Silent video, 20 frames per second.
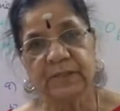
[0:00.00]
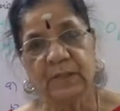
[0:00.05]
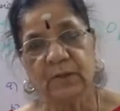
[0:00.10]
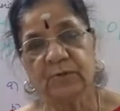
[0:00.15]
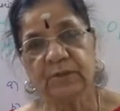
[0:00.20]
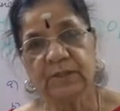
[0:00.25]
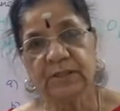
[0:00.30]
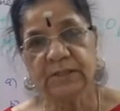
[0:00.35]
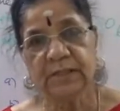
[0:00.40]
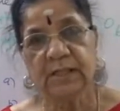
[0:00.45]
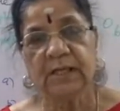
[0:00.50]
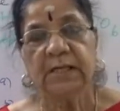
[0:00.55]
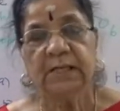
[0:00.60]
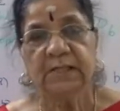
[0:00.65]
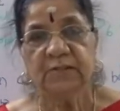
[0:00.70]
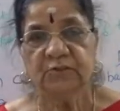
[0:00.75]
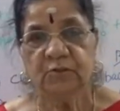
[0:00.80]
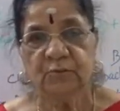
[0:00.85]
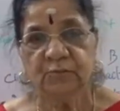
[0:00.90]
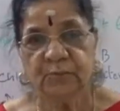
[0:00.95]
Okay,
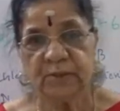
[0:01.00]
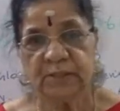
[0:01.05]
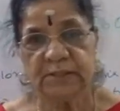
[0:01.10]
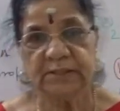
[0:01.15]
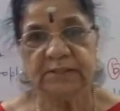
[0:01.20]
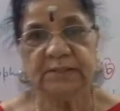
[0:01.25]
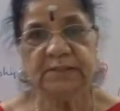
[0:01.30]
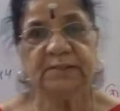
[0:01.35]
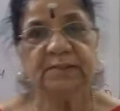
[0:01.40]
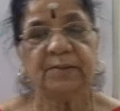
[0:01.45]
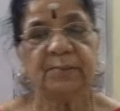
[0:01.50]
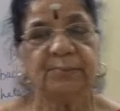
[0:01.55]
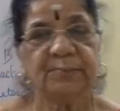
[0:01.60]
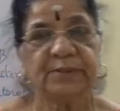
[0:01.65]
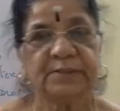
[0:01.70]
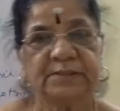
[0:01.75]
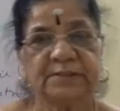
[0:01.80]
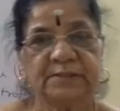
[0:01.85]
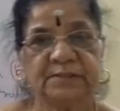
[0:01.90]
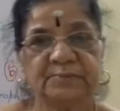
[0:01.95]
so for the
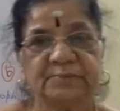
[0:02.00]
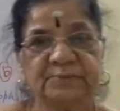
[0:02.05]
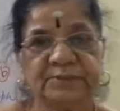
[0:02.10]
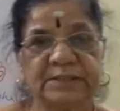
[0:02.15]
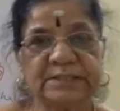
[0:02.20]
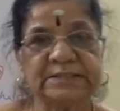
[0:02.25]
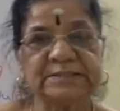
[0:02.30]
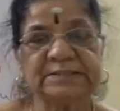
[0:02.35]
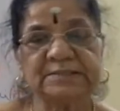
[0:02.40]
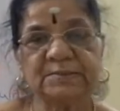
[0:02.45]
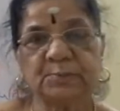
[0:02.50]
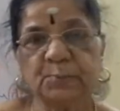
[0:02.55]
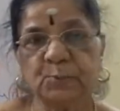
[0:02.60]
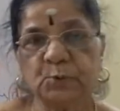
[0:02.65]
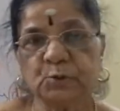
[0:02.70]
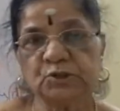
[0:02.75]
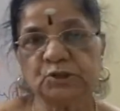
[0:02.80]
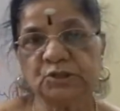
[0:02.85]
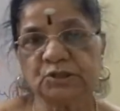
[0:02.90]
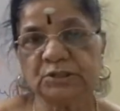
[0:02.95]
midterm test
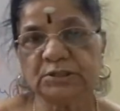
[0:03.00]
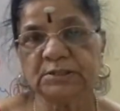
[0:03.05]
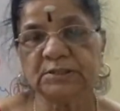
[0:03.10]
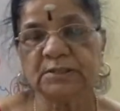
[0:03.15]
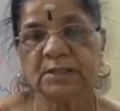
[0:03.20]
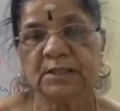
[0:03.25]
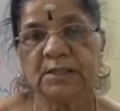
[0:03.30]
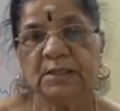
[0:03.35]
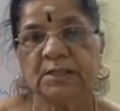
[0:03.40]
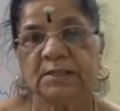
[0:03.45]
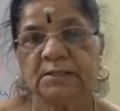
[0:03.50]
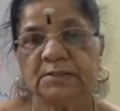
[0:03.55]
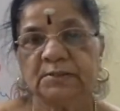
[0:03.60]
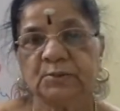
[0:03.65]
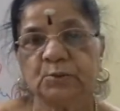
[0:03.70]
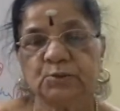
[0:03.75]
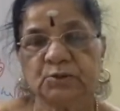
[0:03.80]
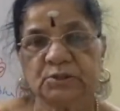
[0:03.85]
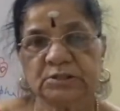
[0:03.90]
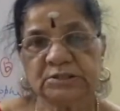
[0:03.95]
portion,
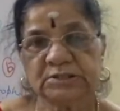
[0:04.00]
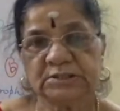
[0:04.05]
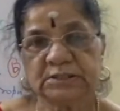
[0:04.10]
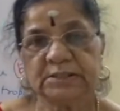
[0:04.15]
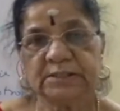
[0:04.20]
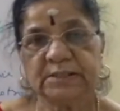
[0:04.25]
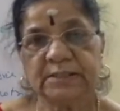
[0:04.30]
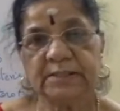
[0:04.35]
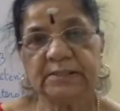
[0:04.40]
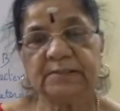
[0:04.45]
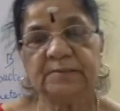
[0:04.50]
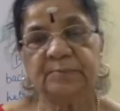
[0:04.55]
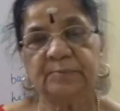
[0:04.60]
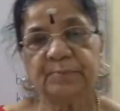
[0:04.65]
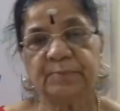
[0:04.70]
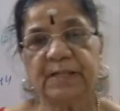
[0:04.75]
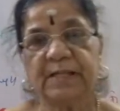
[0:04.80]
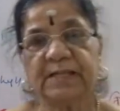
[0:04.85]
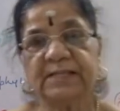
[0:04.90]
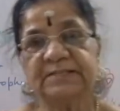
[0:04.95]
nutrition in
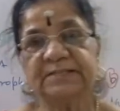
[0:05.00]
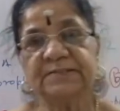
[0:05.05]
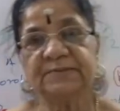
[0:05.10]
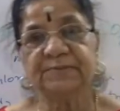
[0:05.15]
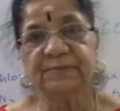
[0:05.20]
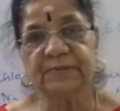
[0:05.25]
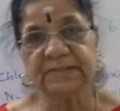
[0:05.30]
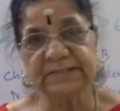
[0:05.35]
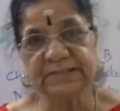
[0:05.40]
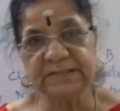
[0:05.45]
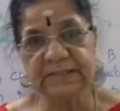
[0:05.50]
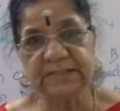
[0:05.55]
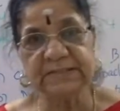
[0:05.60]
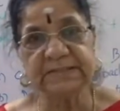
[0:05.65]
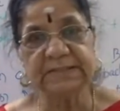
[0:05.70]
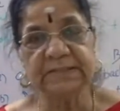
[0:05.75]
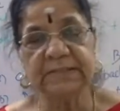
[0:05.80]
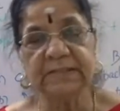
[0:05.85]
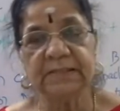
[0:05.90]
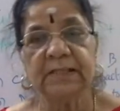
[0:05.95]
plants first
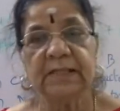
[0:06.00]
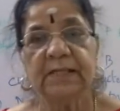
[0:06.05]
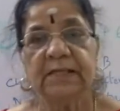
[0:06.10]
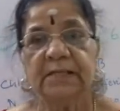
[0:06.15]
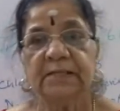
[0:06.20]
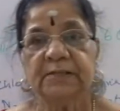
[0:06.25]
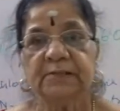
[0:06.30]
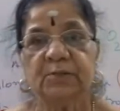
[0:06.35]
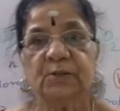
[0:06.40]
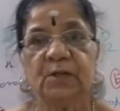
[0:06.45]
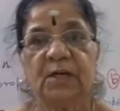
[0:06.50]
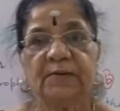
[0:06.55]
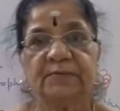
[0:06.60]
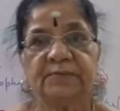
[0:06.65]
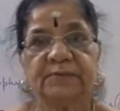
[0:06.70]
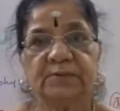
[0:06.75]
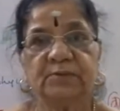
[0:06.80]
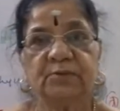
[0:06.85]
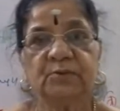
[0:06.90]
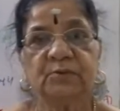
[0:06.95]
lesson, you have
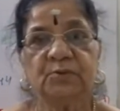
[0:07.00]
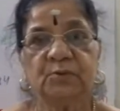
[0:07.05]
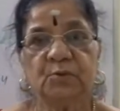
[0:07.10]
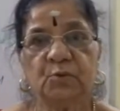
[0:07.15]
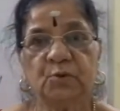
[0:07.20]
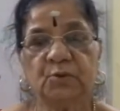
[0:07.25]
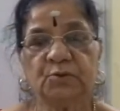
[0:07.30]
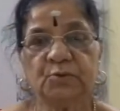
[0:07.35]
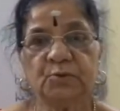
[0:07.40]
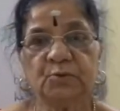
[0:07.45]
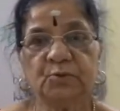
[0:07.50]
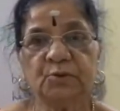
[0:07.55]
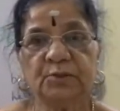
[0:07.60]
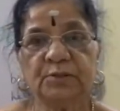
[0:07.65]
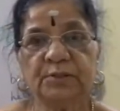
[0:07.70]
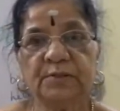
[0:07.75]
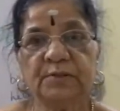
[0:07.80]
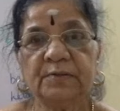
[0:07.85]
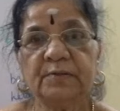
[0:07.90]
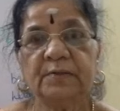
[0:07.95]
to go through the